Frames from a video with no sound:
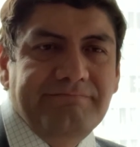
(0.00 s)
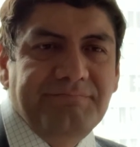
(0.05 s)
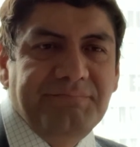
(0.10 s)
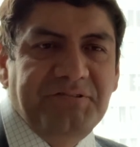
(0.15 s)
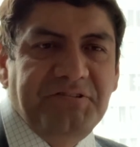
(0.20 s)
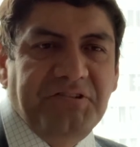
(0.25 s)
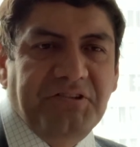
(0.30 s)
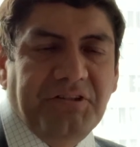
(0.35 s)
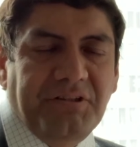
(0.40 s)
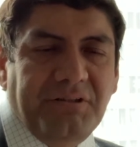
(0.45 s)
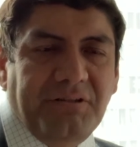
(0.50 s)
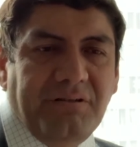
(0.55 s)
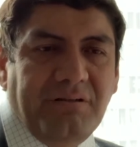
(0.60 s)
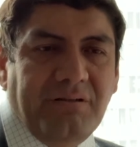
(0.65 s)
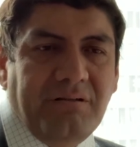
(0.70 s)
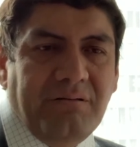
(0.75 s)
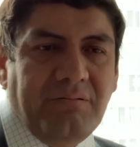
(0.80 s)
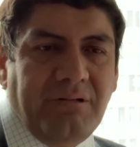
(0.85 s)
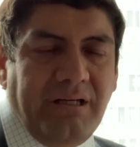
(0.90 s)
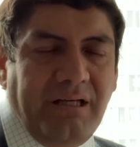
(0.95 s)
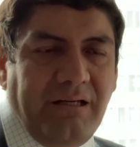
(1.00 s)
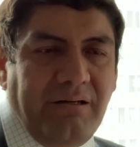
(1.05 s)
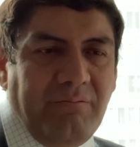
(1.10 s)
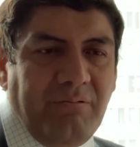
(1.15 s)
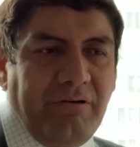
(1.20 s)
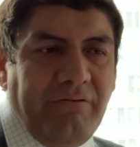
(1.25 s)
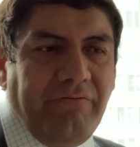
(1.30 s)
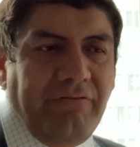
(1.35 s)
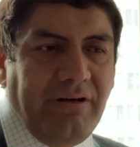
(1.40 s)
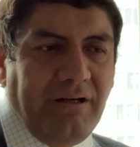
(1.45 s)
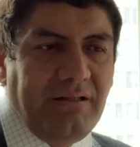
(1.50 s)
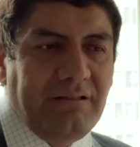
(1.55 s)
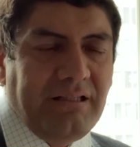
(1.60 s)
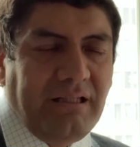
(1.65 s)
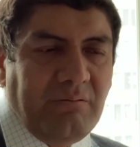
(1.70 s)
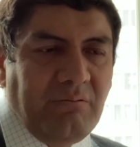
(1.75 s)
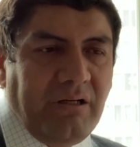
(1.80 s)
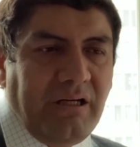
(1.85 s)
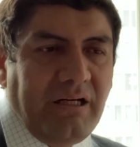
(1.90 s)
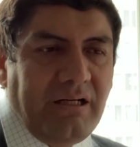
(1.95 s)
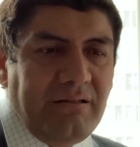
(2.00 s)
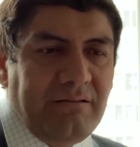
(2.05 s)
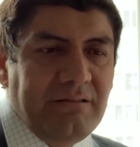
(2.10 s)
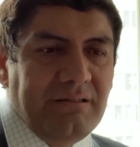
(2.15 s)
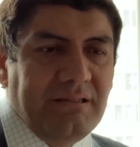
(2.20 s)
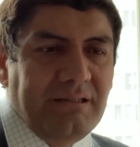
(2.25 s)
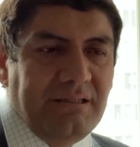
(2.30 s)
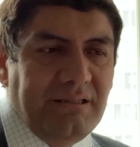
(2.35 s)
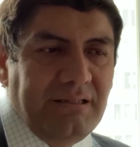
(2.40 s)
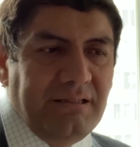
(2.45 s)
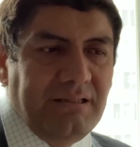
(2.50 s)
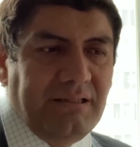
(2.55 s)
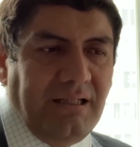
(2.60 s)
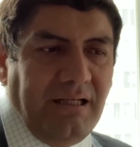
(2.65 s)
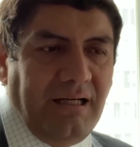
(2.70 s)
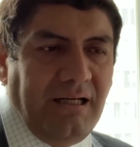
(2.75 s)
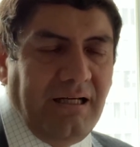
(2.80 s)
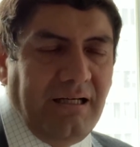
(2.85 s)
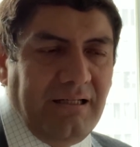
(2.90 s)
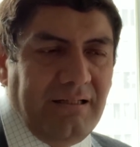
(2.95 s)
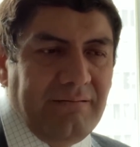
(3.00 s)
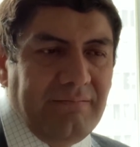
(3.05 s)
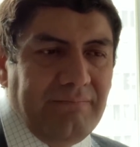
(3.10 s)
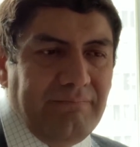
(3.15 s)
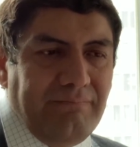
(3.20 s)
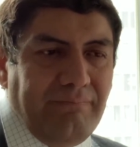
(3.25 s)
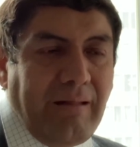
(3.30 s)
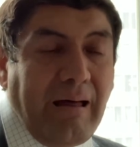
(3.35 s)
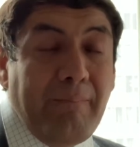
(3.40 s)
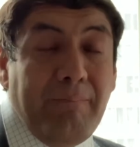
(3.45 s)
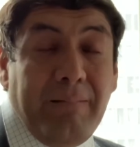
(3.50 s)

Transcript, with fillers: So we, we felt that we are uh, a